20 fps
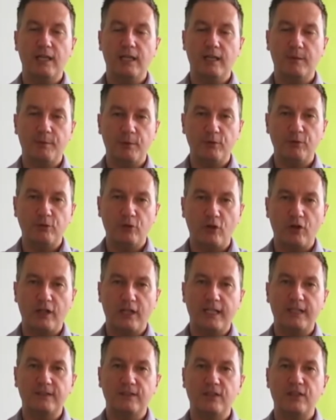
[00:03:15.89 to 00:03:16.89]
about your
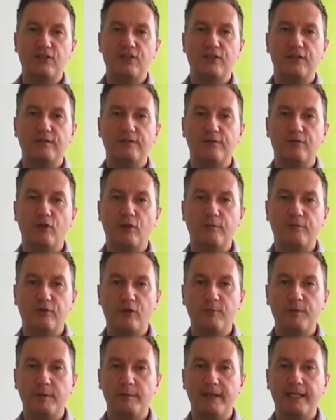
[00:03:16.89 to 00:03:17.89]
organisation
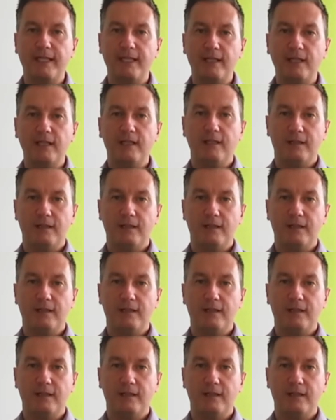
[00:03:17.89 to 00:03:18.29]
from the minute